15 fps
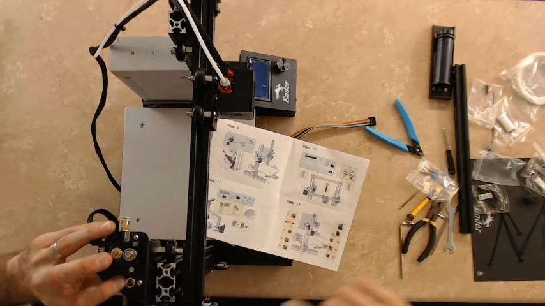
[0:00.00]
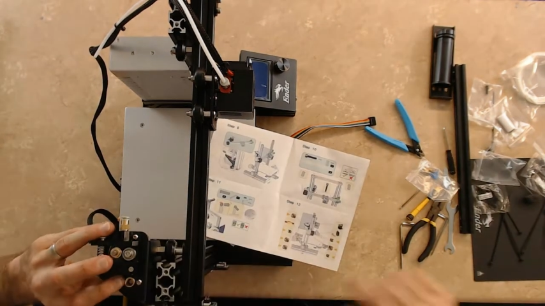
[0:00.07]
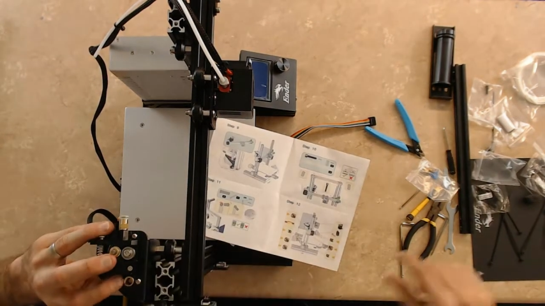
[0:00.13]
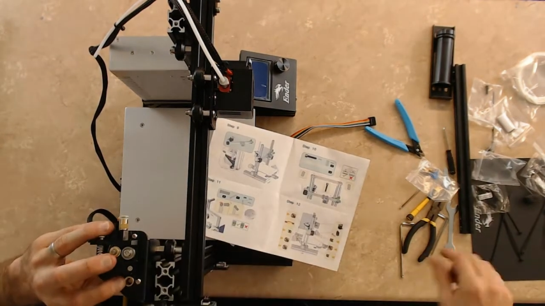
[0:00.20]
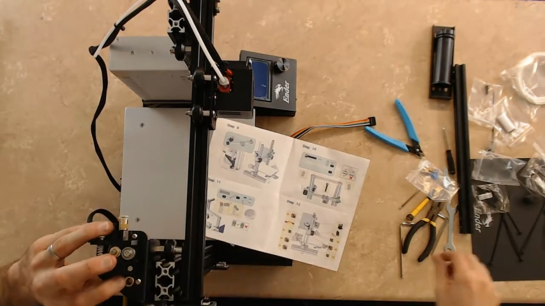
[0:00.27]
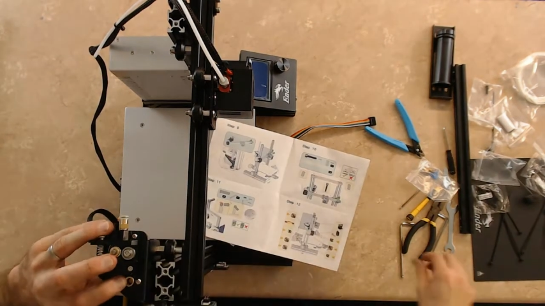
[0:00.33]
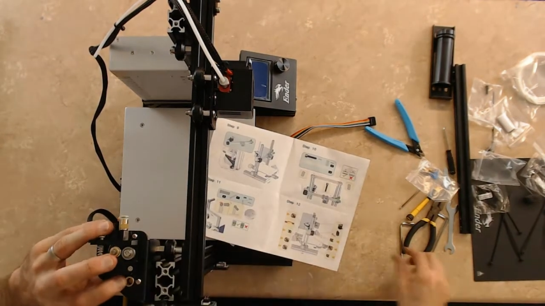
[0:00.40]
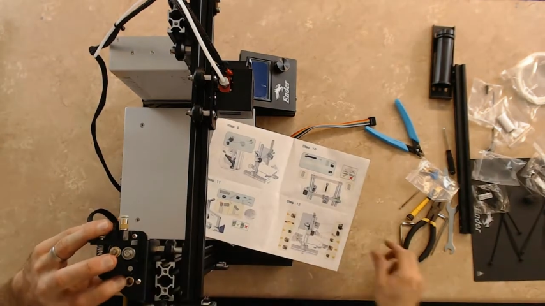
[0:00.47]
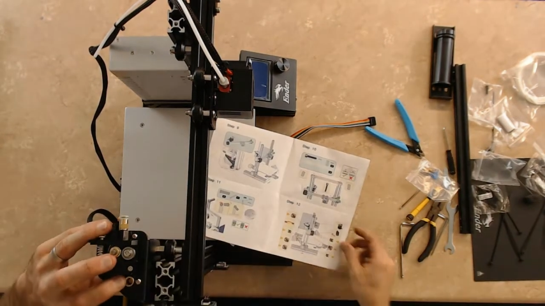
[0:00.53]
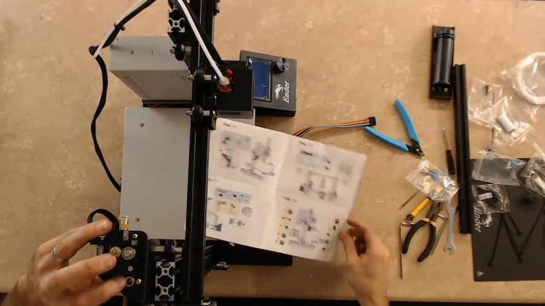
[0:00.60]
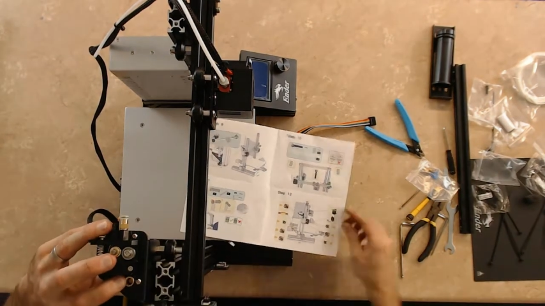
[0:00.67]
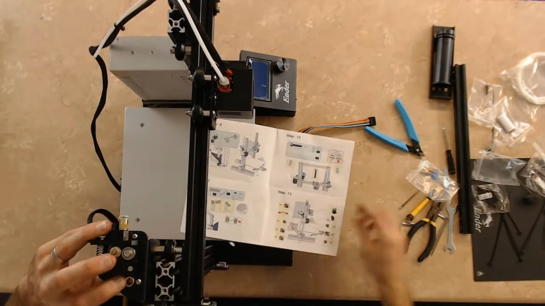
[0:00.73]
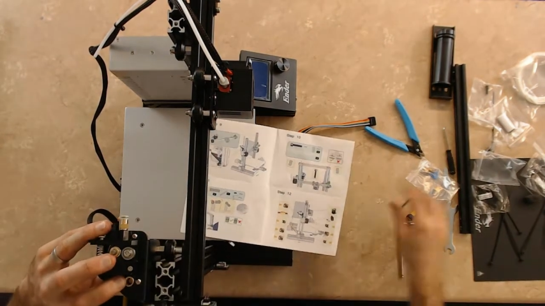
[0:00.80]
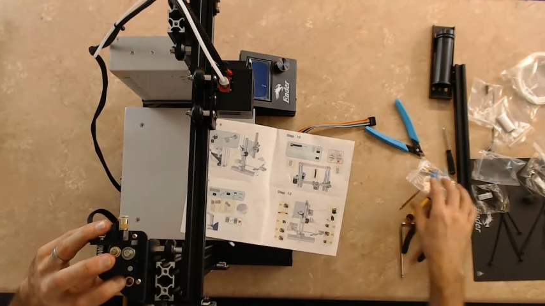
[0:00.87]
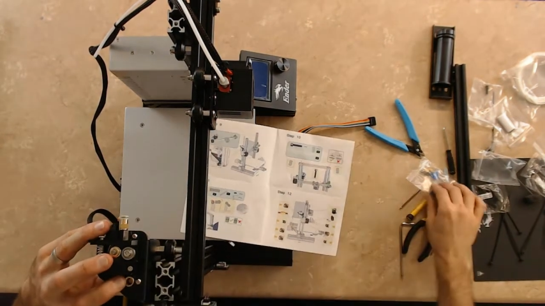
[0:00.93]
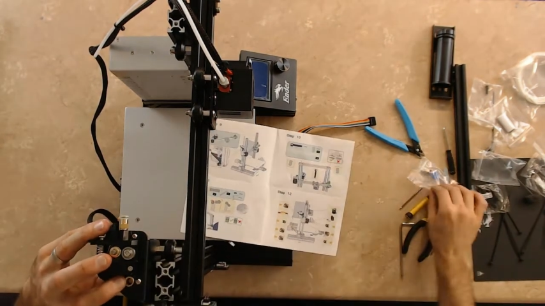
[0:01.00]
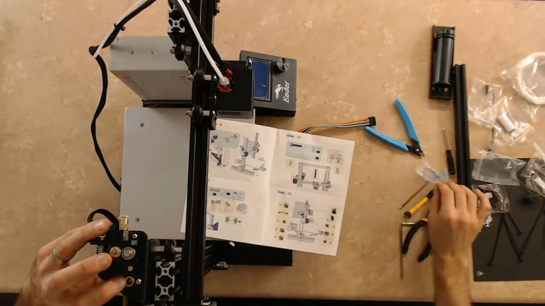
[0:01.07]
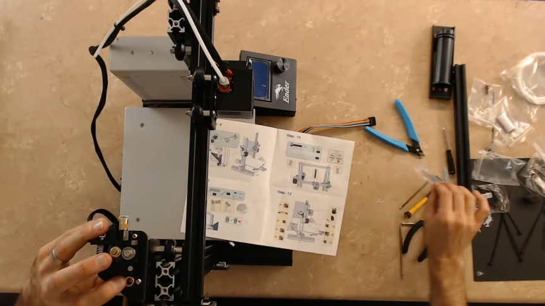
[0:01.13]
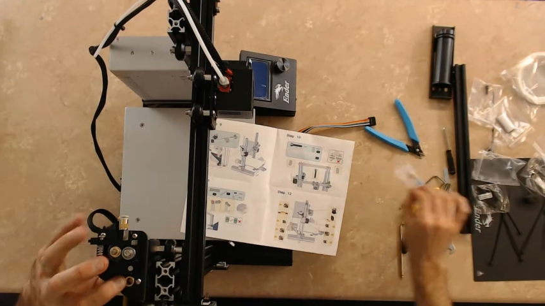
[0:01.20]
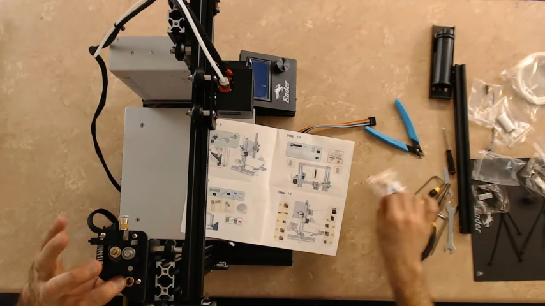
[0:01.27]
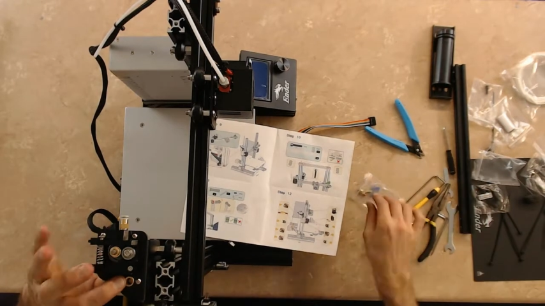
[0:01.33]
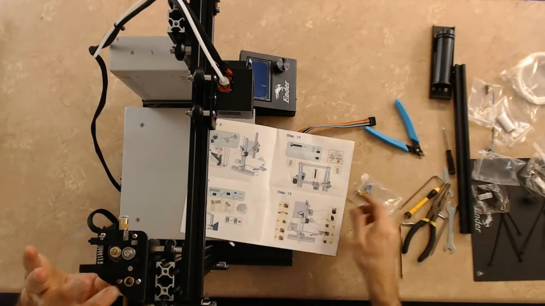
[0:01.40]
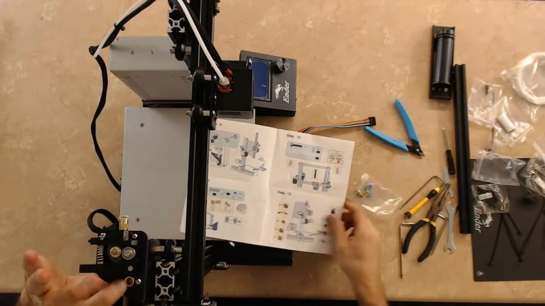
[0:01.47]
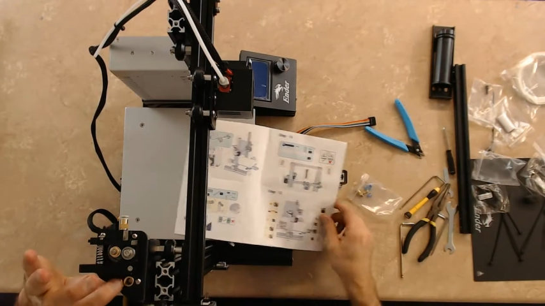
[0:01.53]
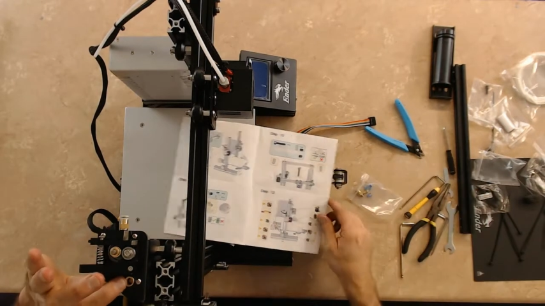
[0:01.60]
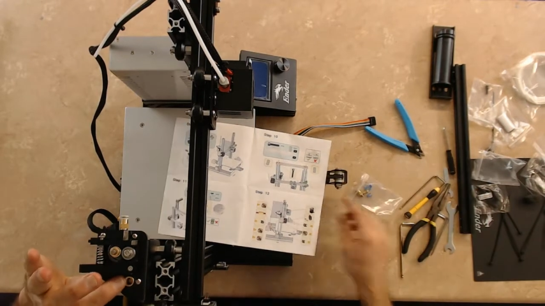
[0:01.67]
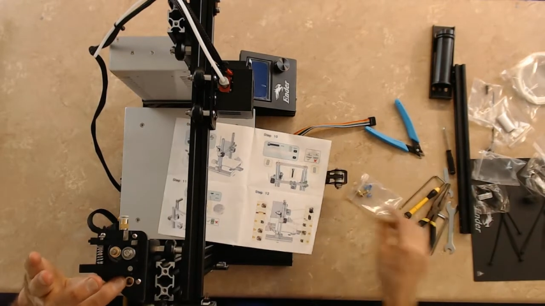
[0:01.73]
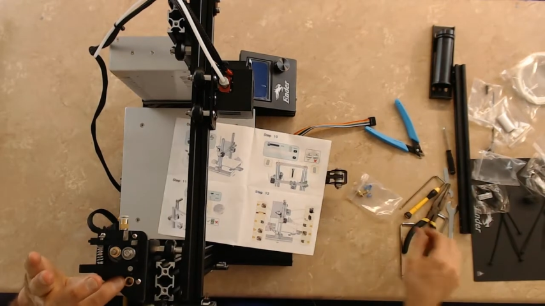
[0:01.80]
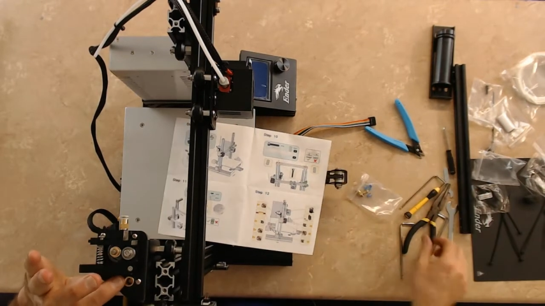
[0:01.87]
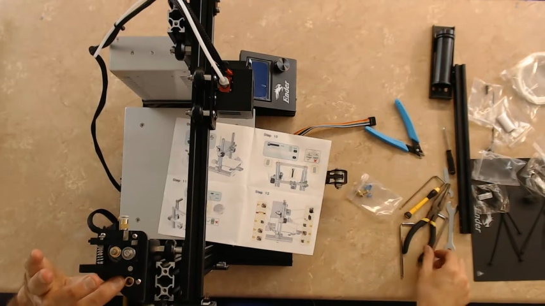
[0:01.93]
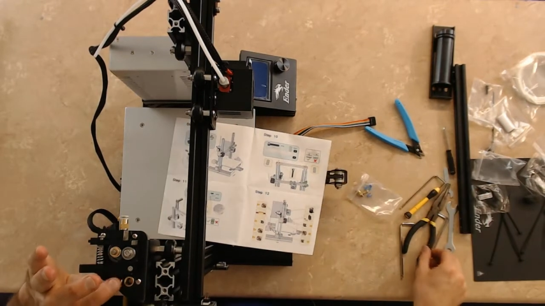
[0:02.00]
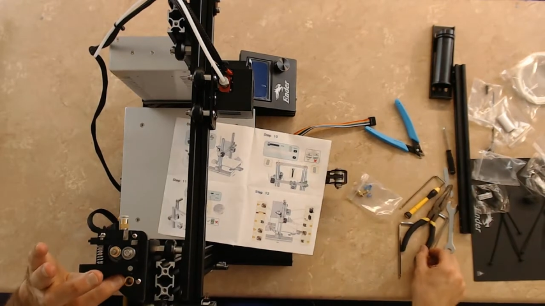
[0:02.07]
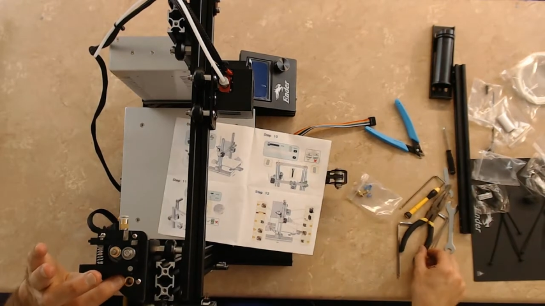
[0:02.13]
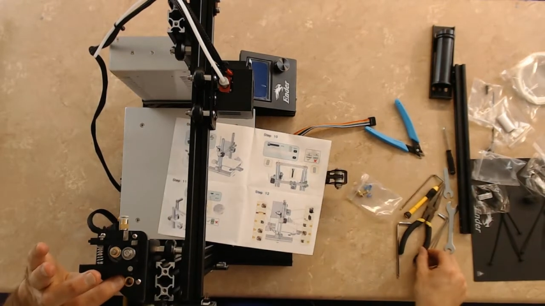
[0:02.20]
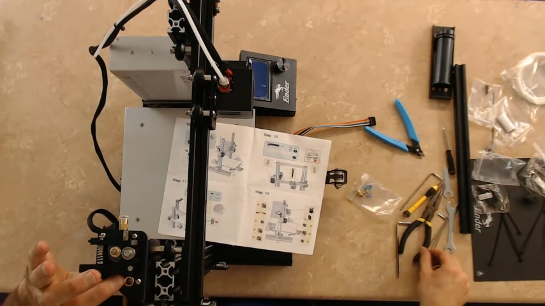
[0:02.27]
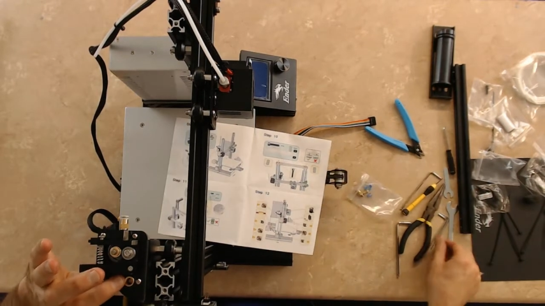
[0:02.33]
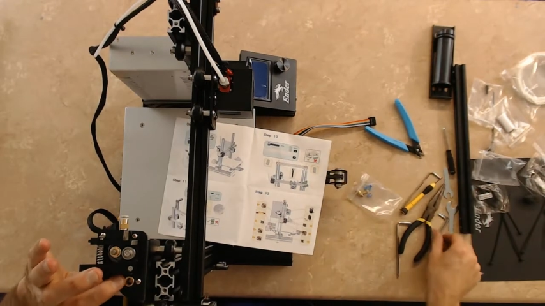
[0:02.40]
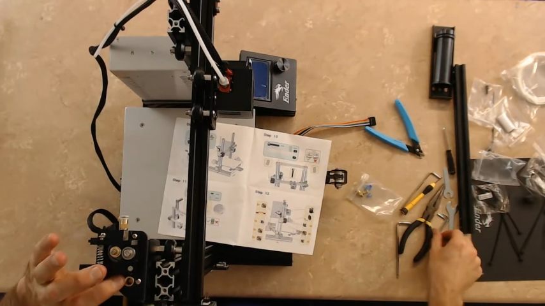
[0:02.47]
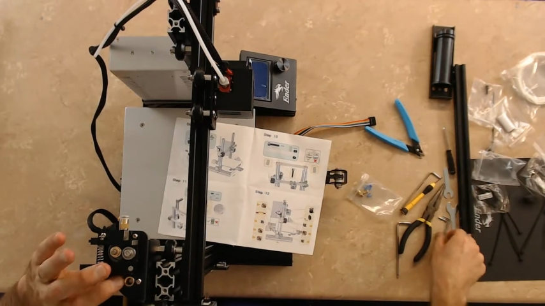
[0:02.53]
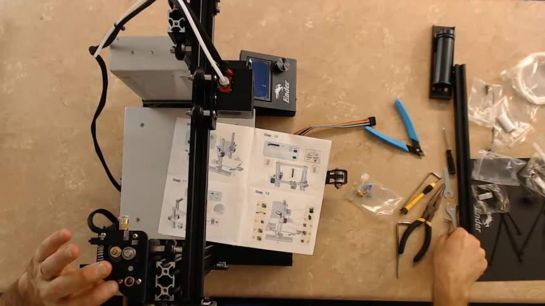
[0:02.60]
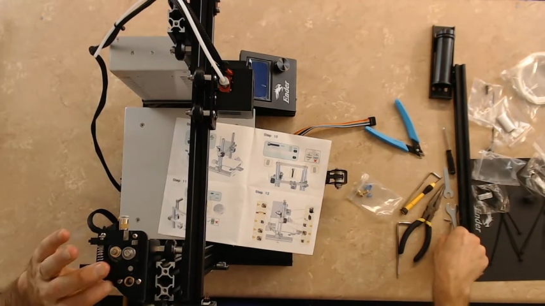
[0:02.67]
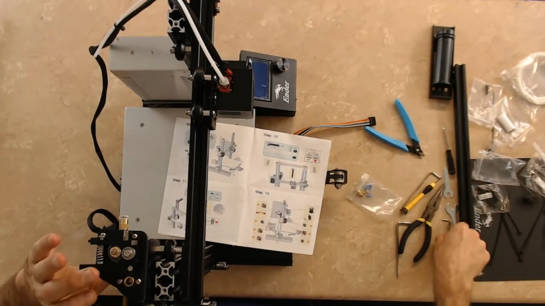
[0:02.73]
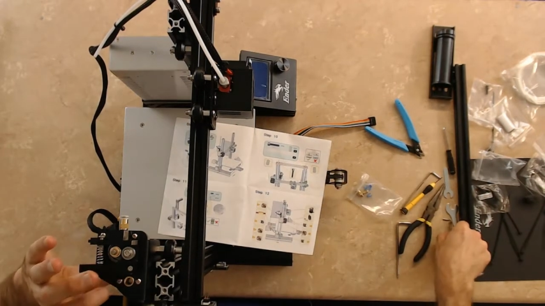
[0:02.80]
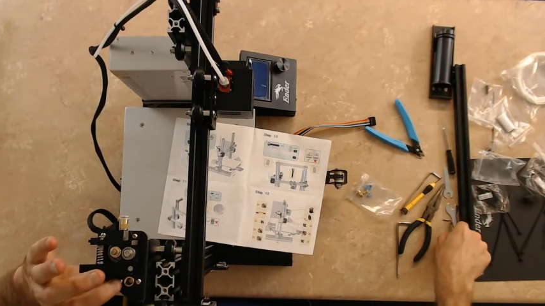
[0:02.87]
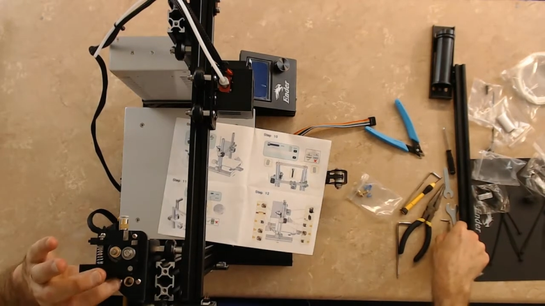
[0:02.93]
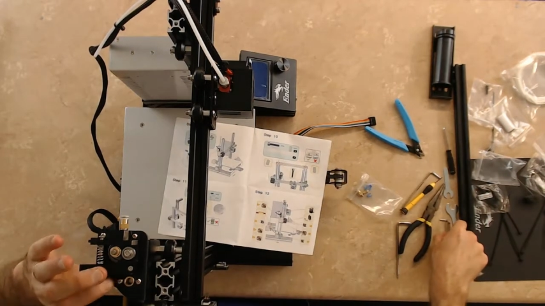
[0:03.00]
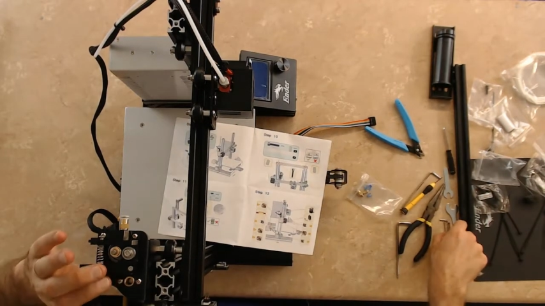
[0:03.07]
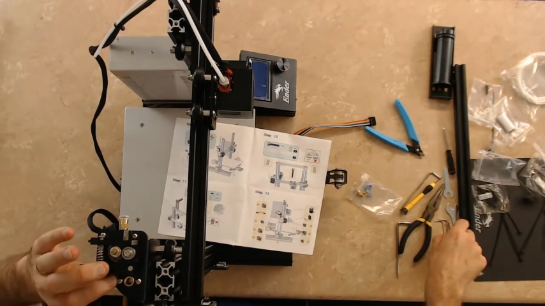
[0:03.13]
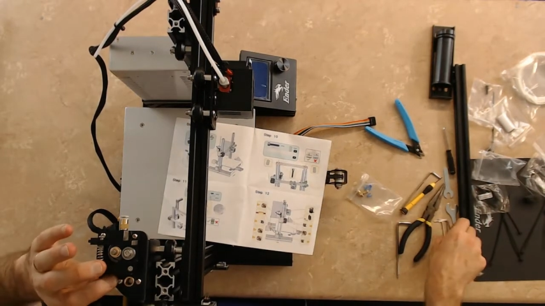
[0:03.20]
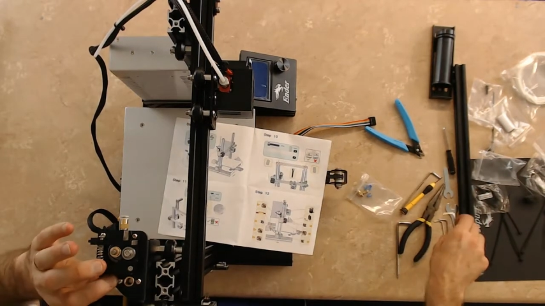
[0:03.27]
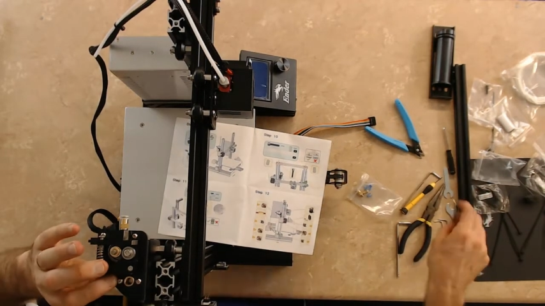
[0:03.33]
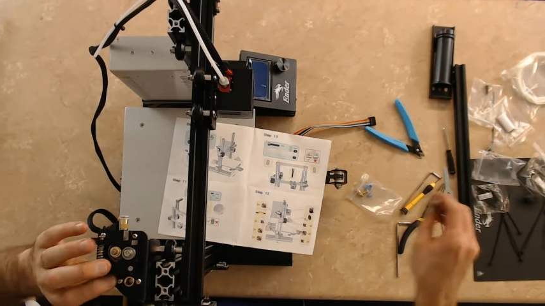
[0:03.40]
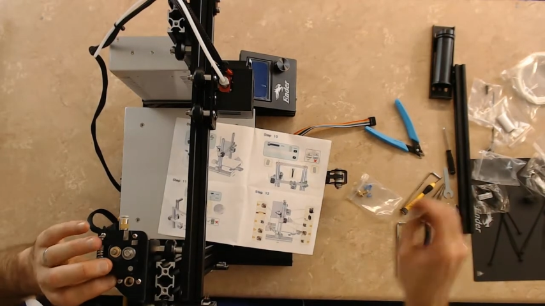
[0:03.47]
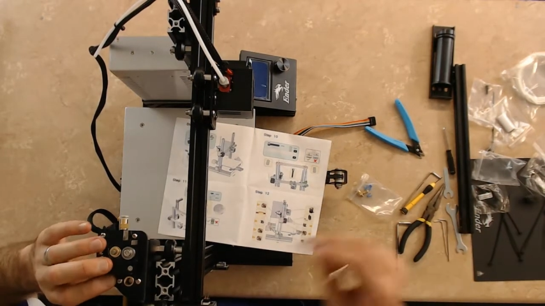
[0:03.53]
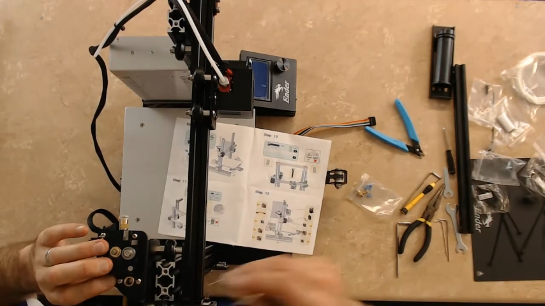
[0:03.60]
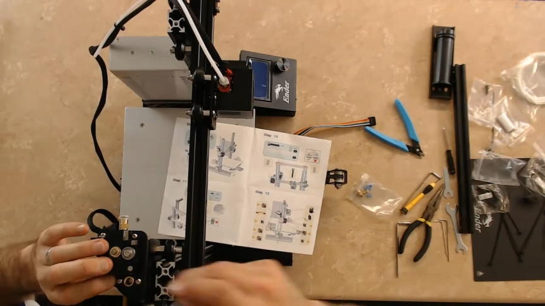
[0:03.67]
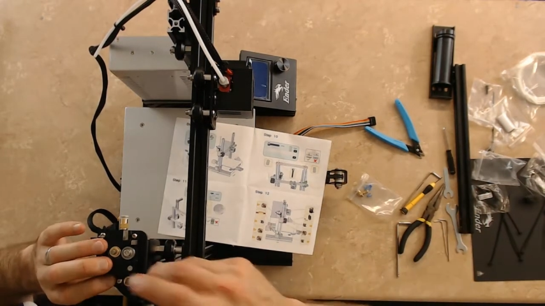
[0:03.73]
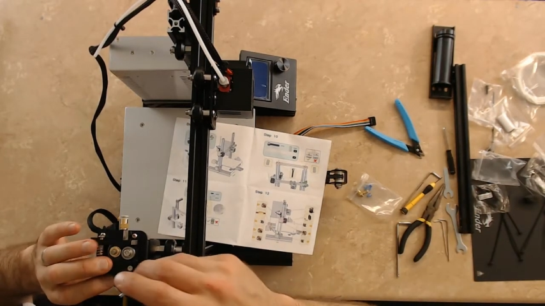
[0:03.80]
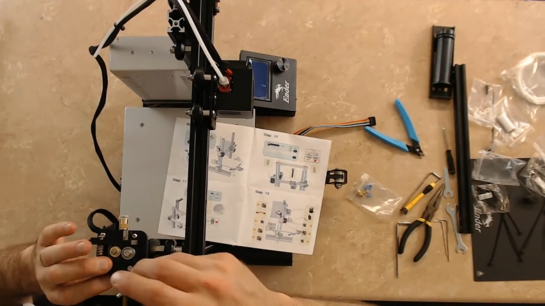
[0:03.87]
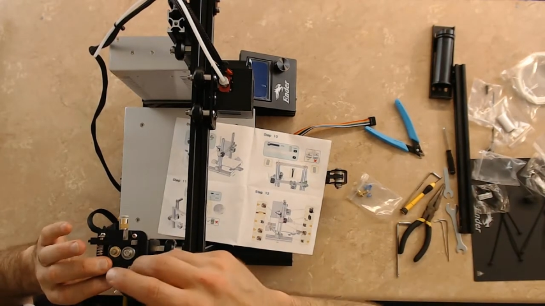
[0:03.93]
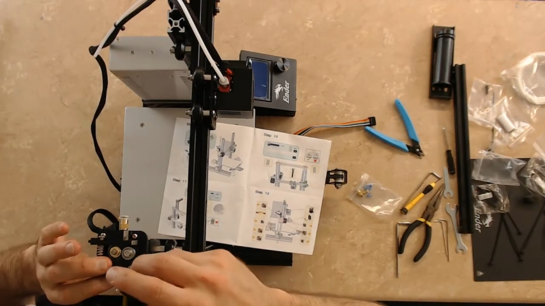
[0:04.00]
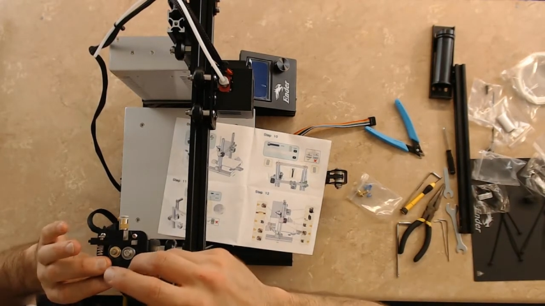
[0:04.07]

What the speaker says: No face is visible, so there are no lips to read.